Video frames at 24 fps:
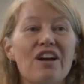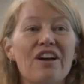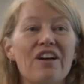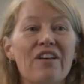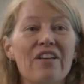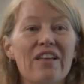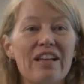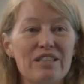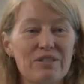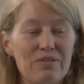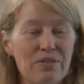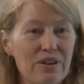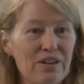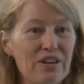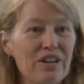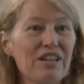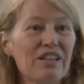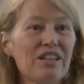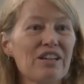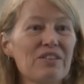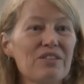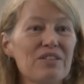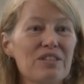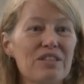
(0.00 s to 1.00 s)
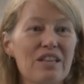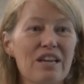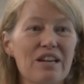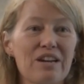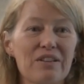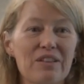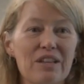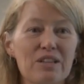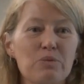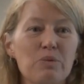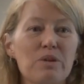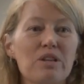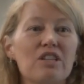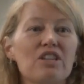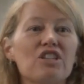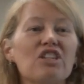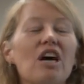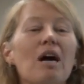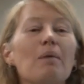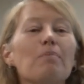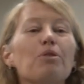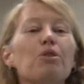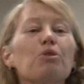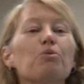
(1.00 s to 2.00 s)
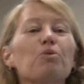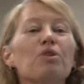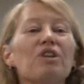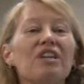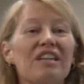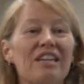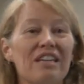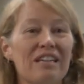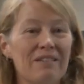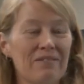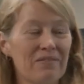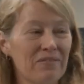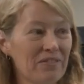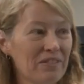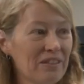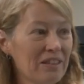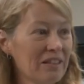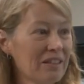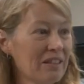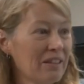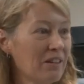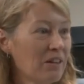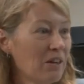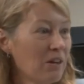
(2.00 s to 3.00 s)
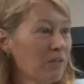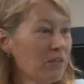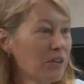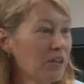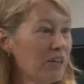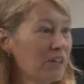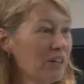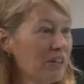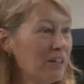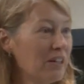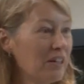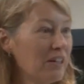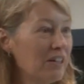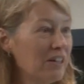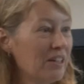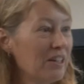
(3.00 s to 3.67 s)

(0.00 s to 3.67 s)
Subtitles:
No, that's very close though. That's one of the top 3. Over here.